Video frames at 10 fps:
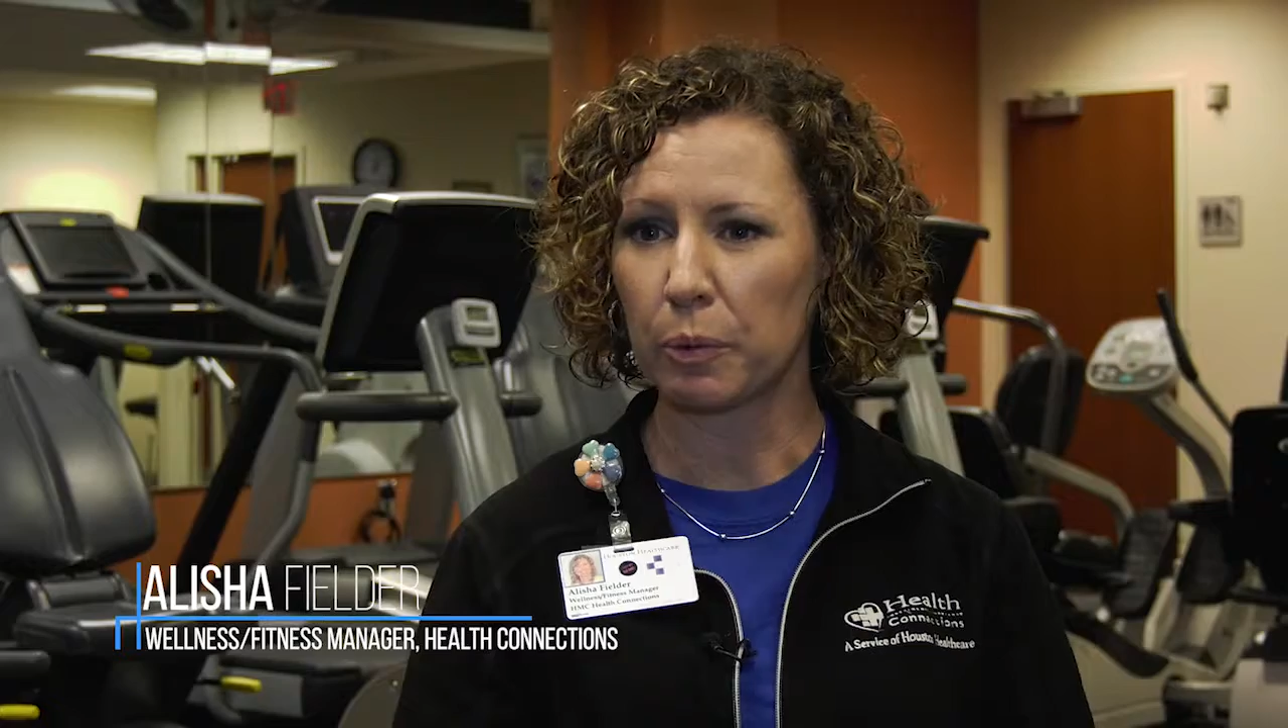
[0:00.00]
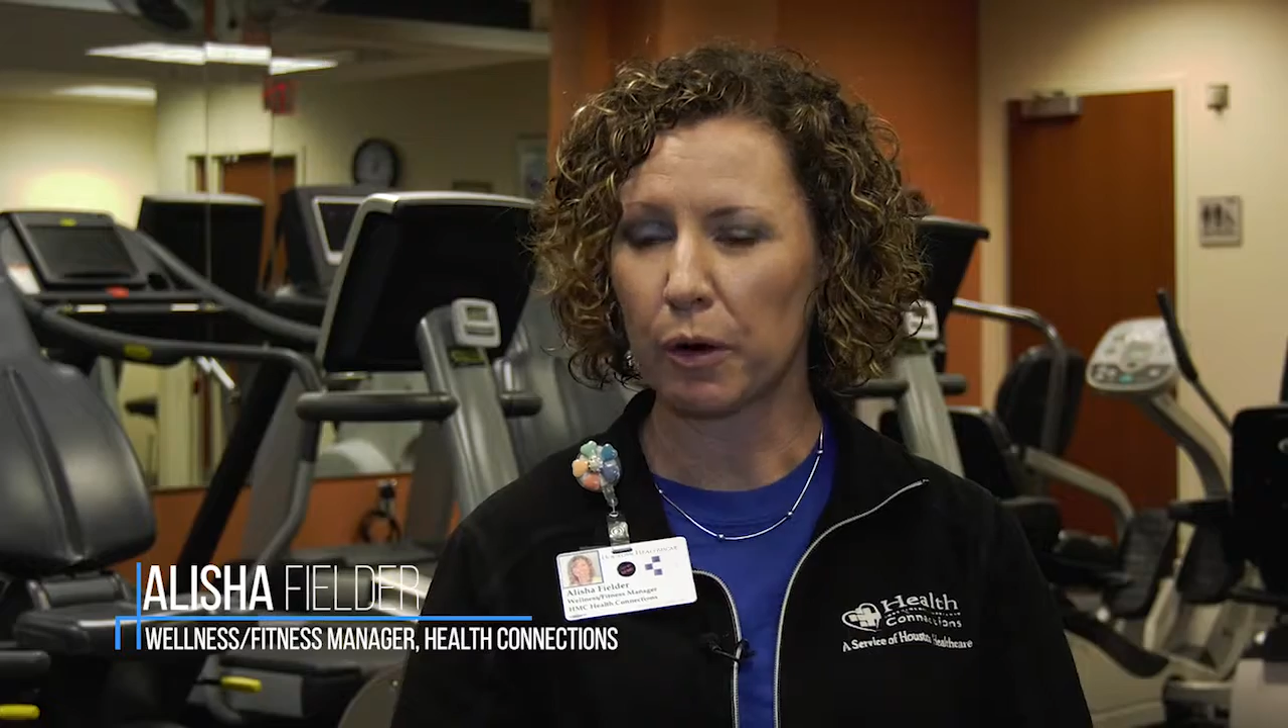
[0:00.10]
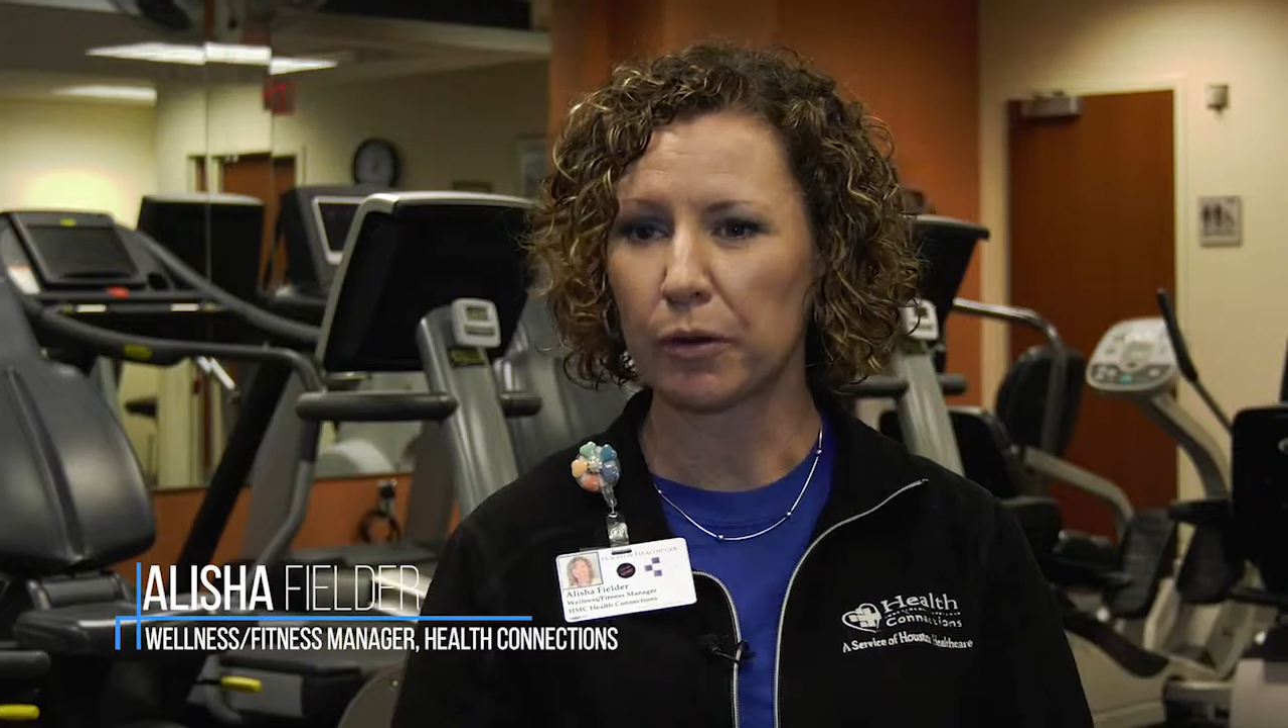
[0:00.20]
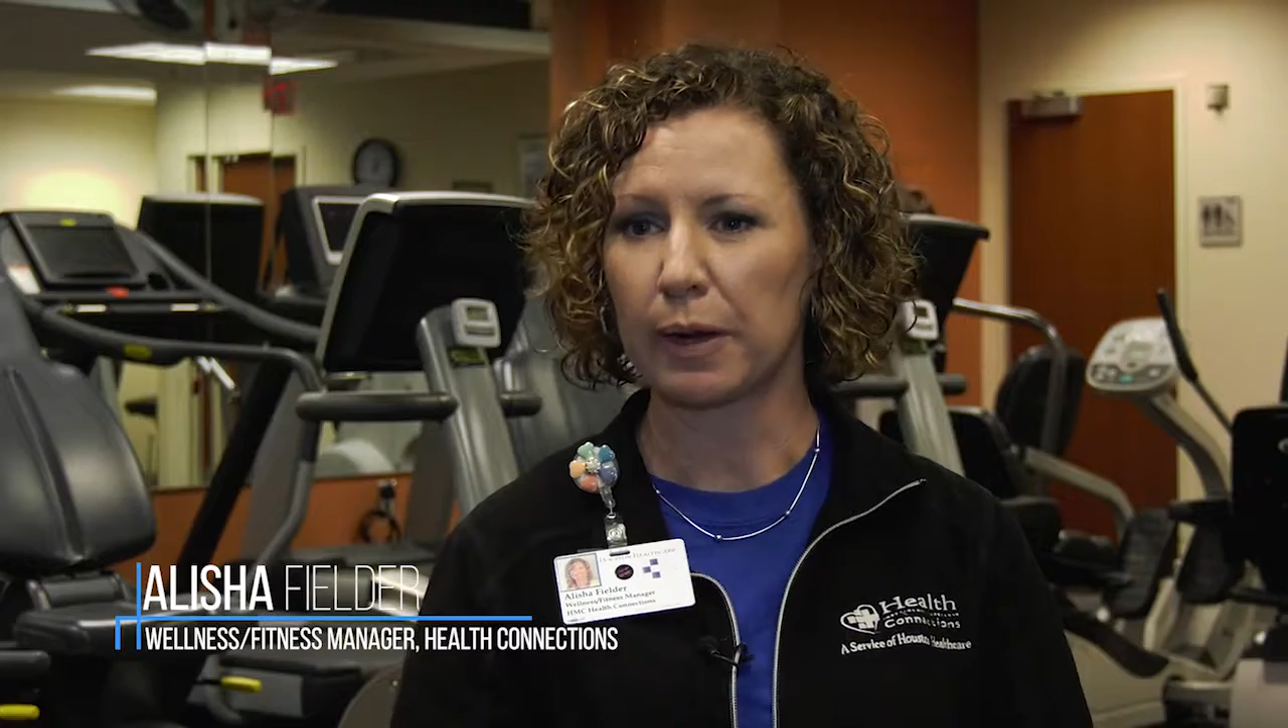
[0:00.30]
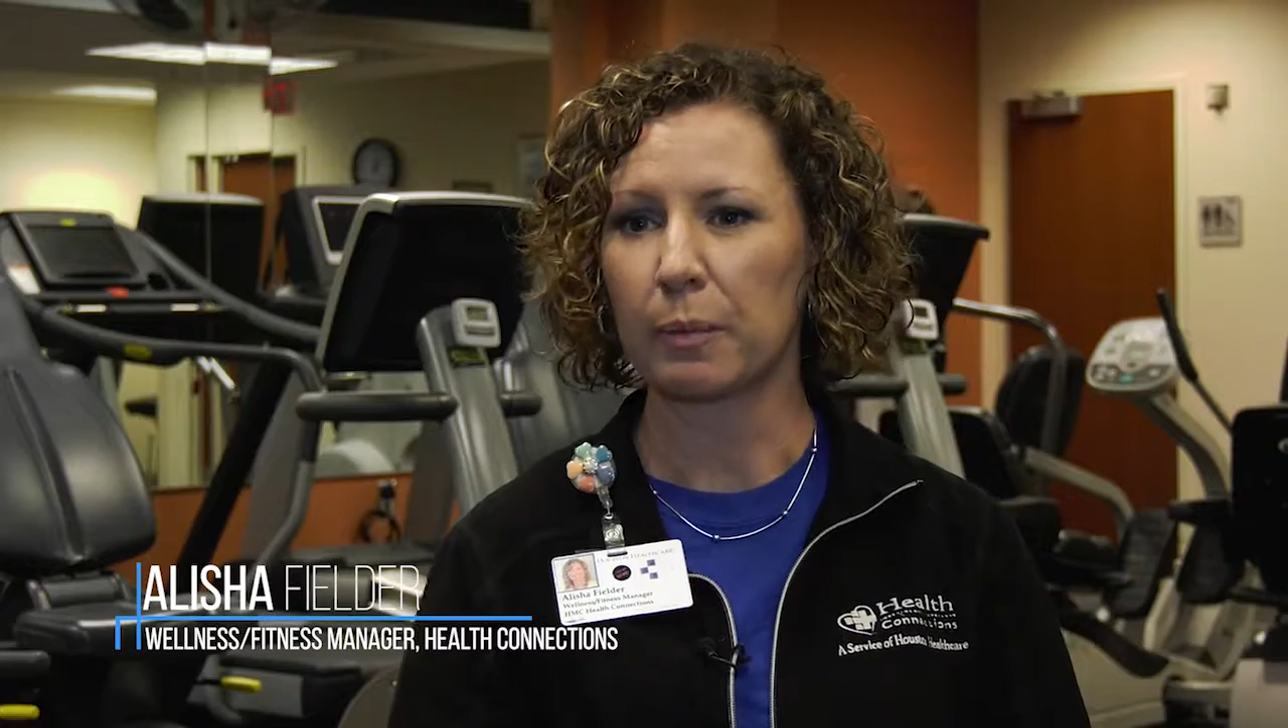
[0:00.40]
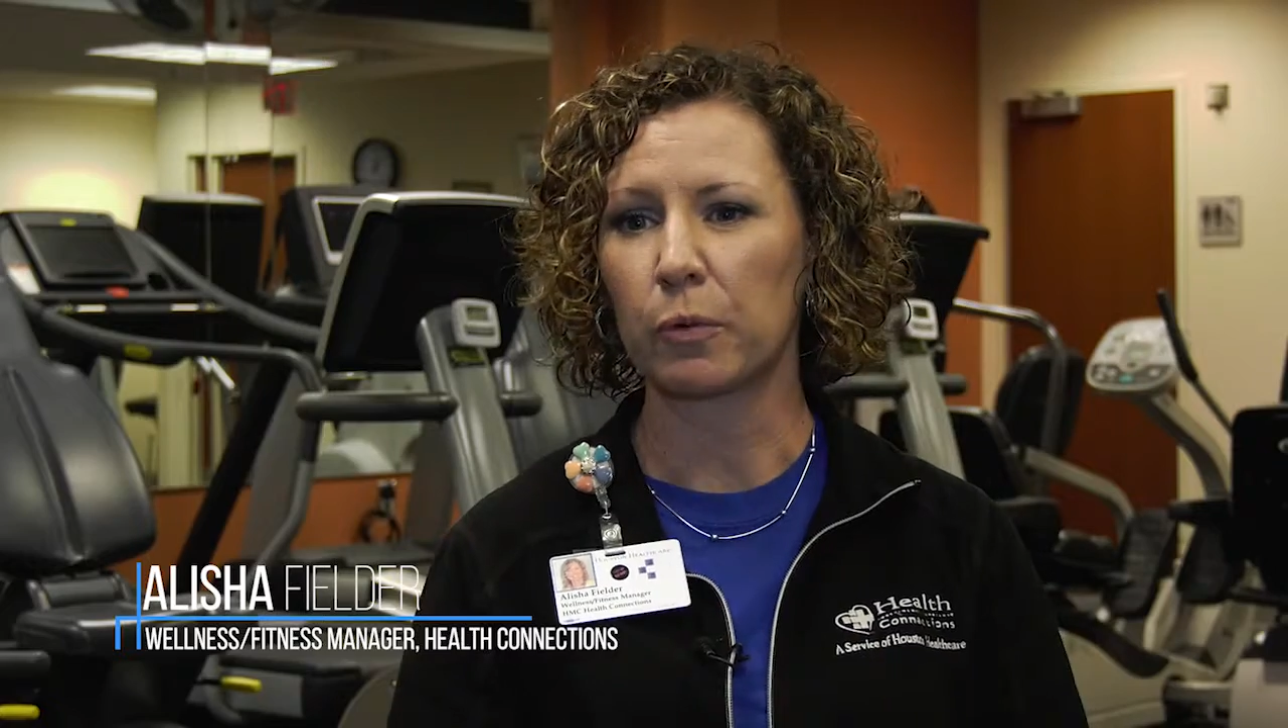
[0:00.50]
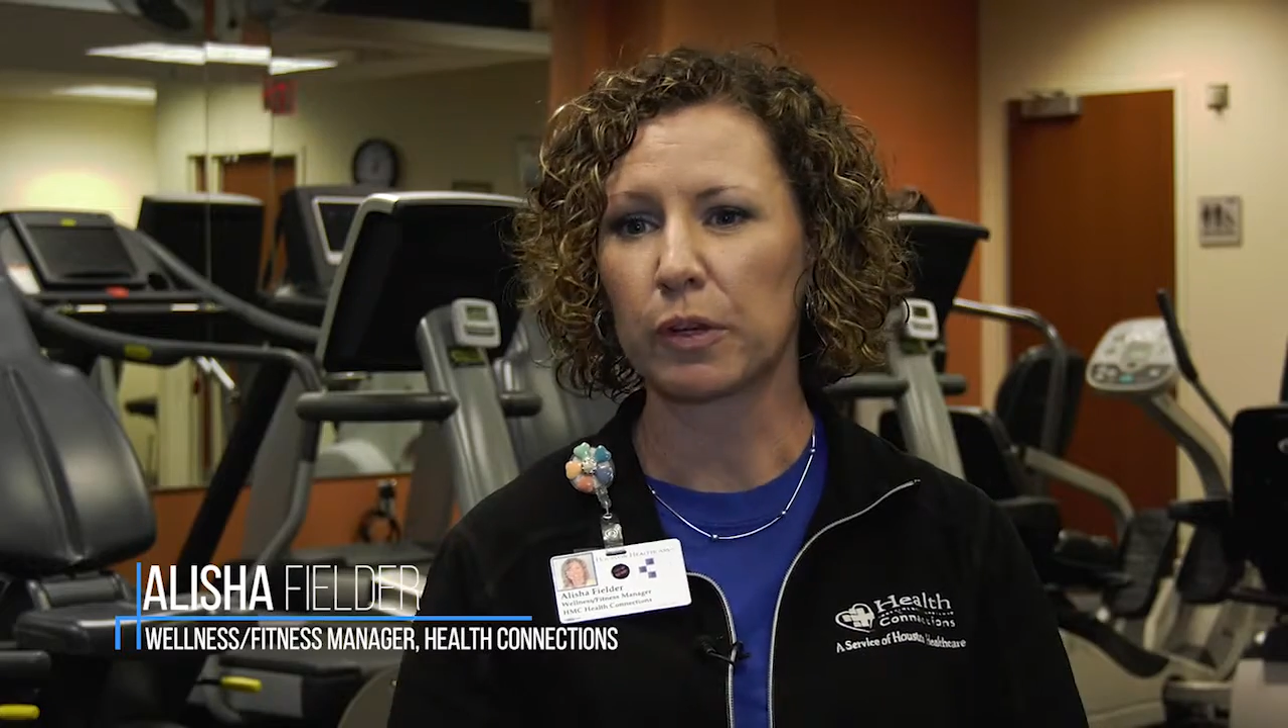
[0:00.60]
program